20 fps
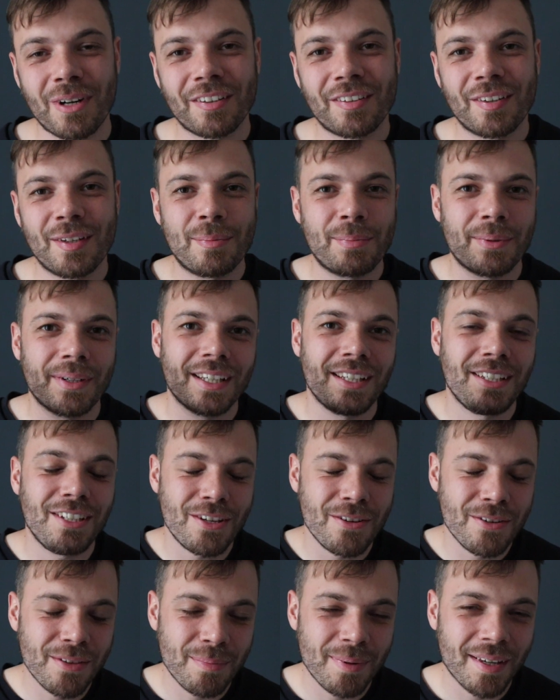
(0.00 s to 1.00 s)
Russ here bringing
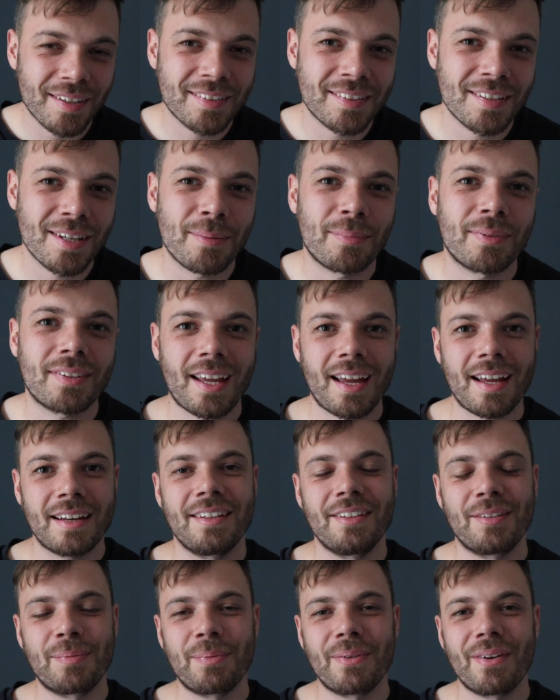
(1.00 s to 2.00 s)
you the best tips
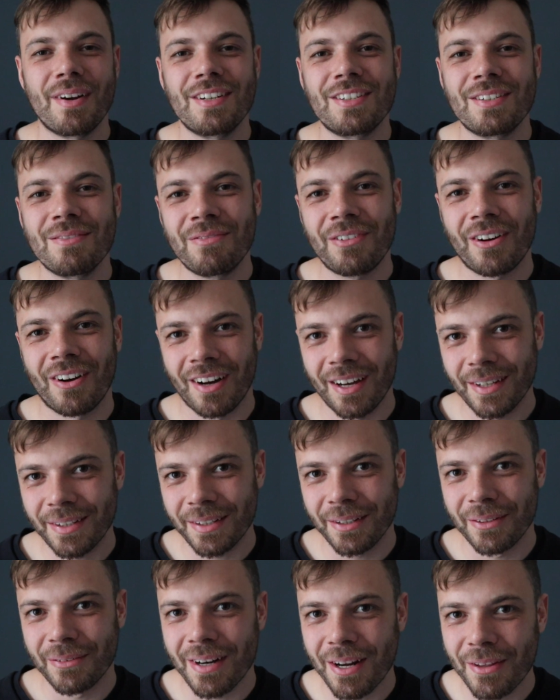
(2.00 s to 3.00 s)
and inspiration for
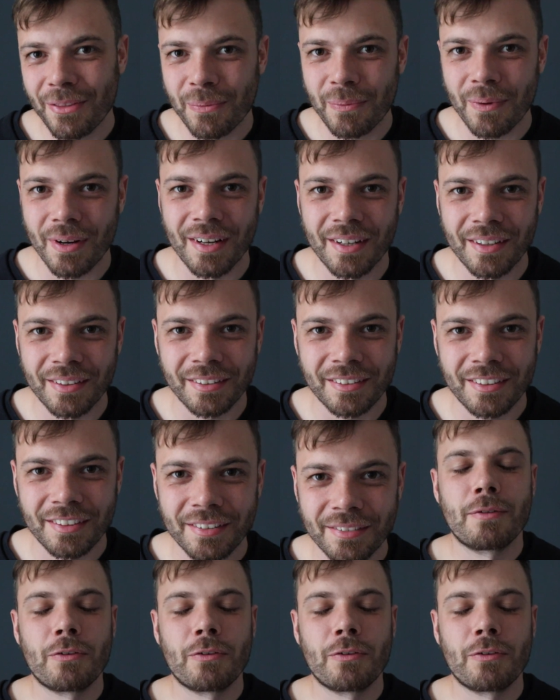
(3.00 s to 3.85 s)
hiking around the world.